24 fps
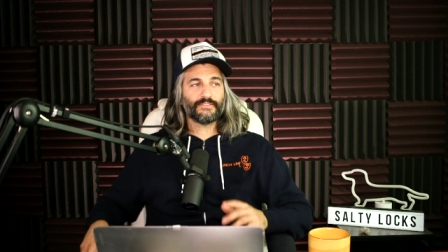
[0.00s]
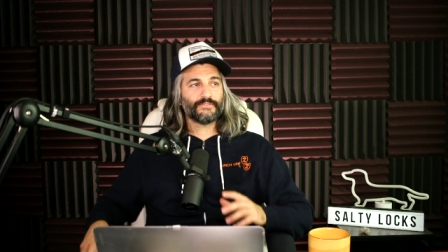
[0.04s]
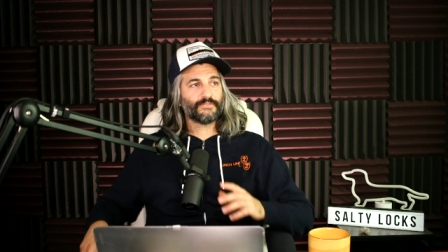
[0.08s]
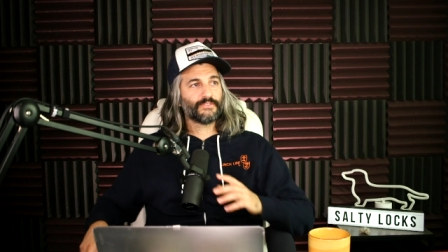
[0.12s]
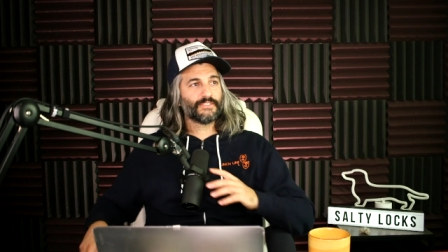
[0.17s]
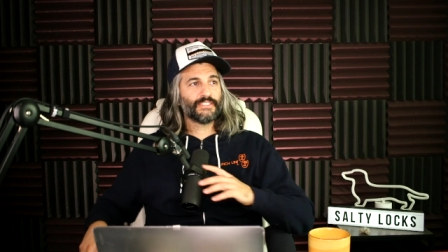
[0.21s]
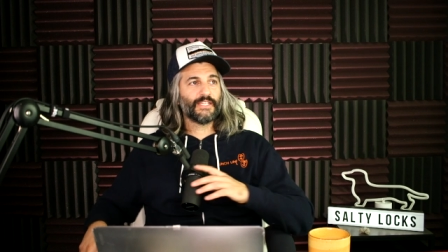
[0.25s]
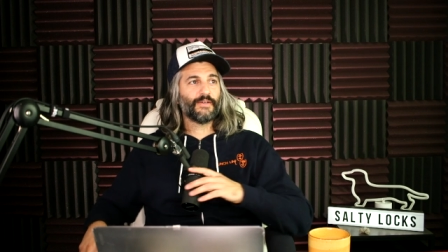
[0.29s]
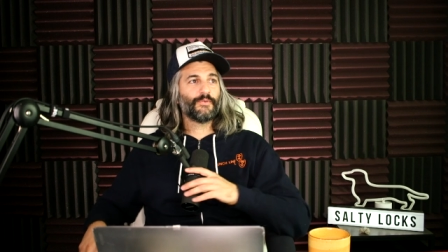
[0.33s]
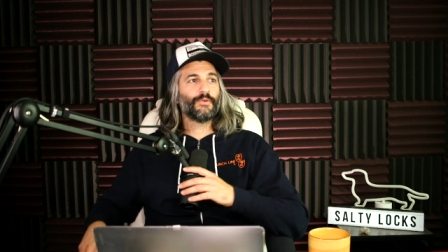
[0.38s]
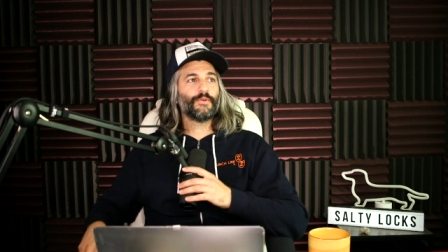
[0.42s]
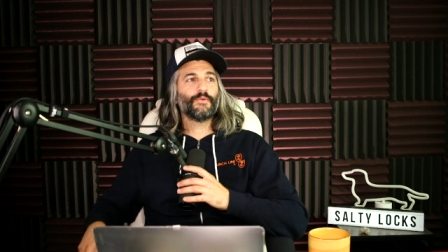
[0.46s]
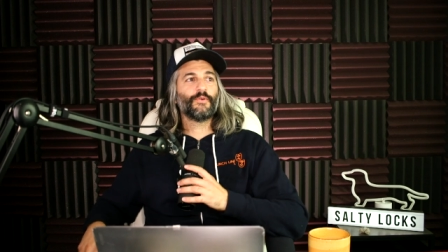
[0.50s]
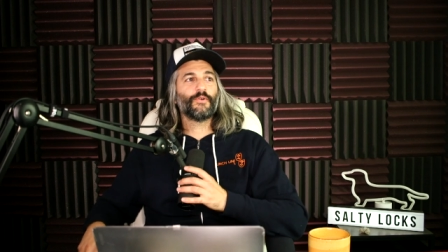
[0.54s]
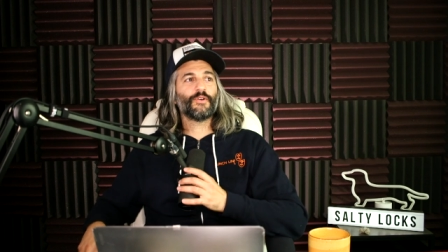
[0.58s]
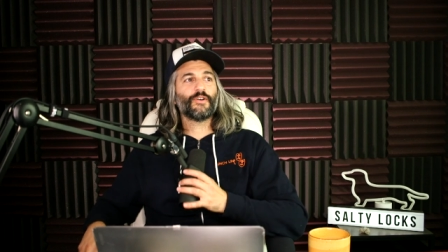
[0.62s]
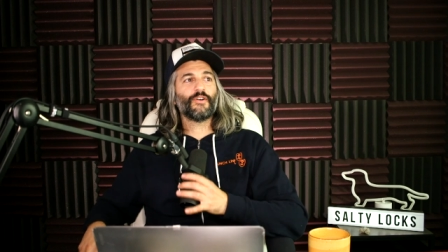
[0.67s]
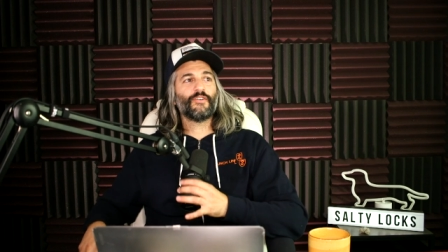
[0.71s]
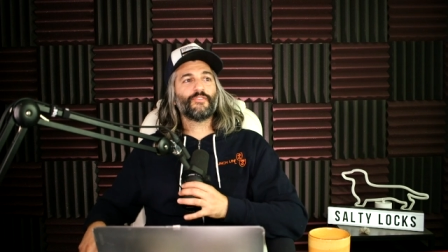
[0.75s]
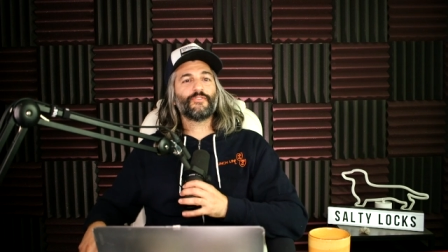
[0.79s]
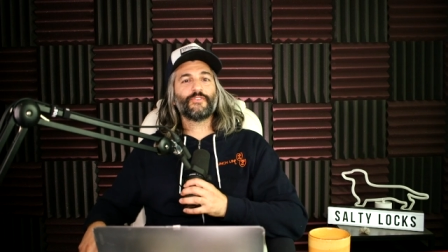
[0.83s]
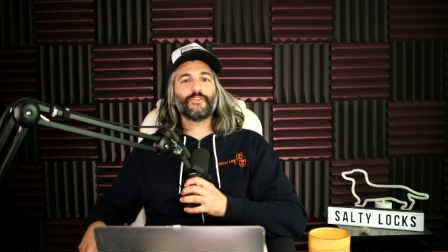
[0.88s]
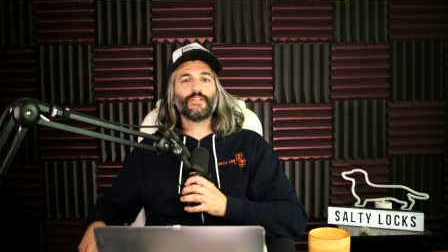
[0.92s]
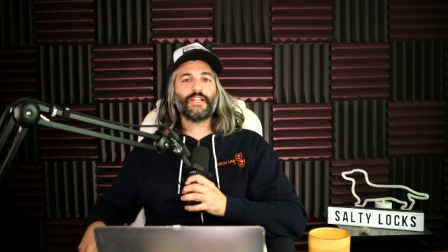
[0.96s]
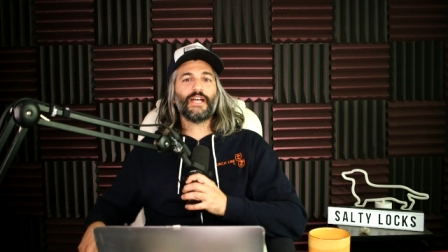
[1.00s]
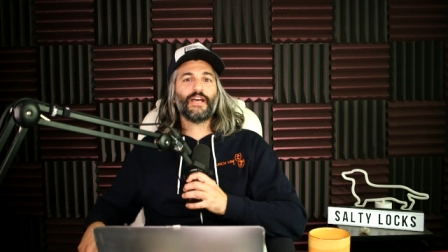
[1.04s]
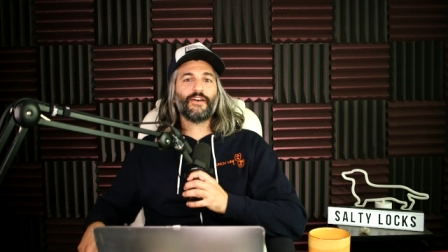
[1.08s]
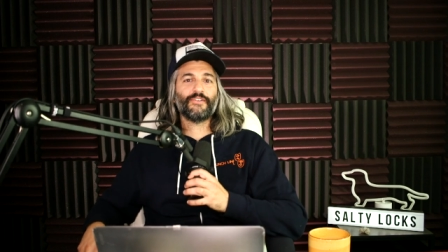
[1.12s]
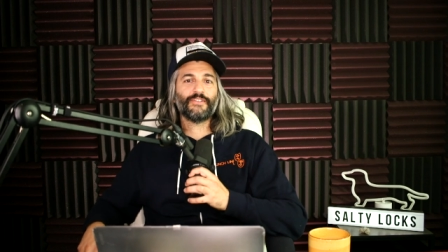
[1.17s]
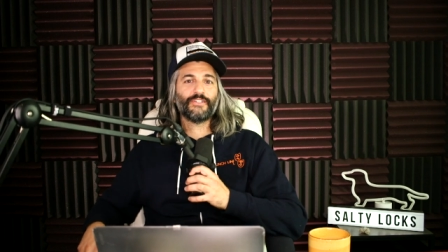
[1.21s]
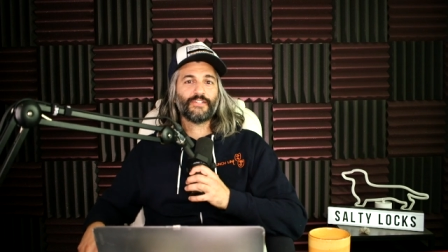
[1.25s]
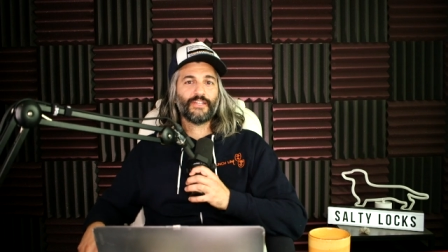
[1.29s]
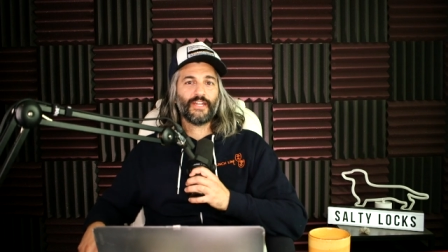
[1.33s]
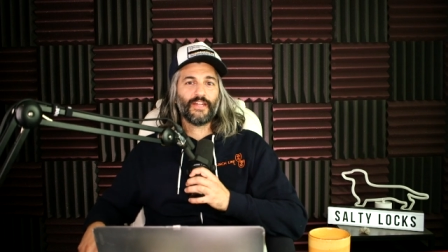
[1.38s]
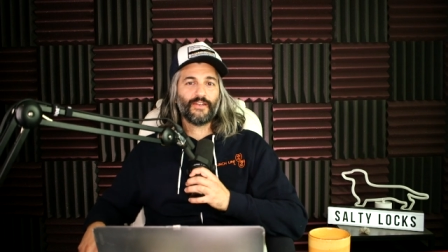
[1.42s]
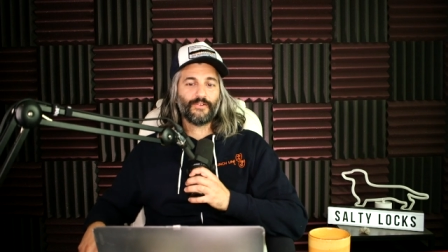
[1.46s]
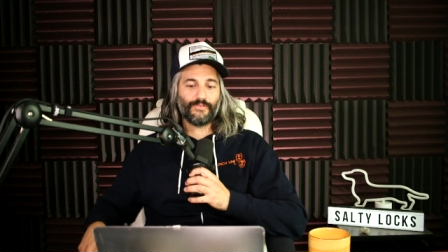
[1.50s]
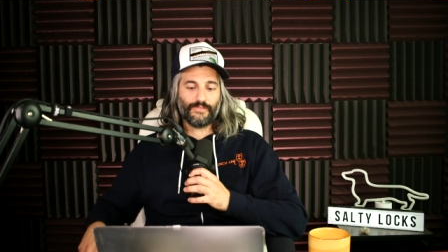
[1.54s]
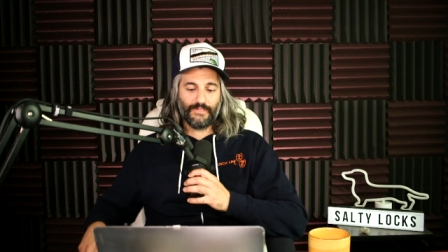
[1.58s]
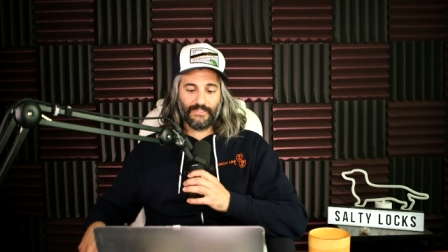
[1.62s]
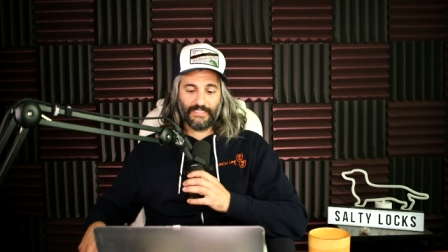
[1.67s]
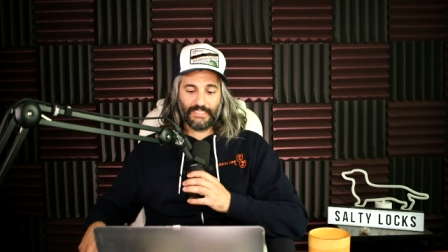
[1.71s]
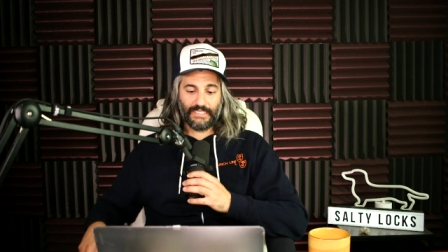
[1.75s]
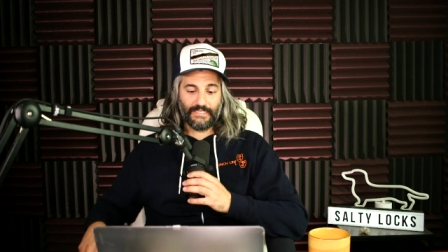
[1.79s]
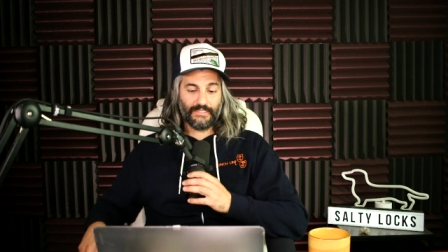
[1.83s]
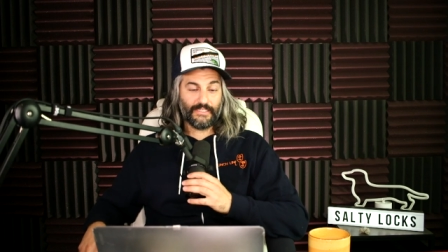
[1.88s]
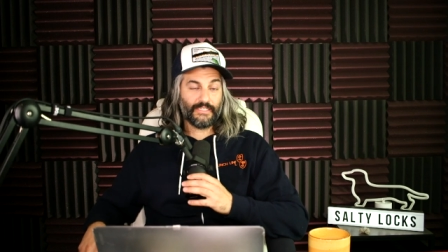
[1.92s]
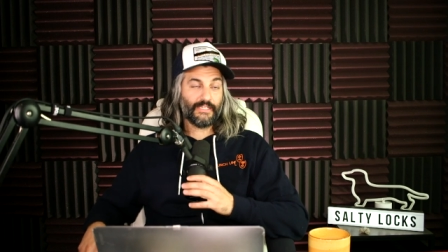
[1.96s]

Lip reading: Well, then we won't go full out, dude. I don't want to get,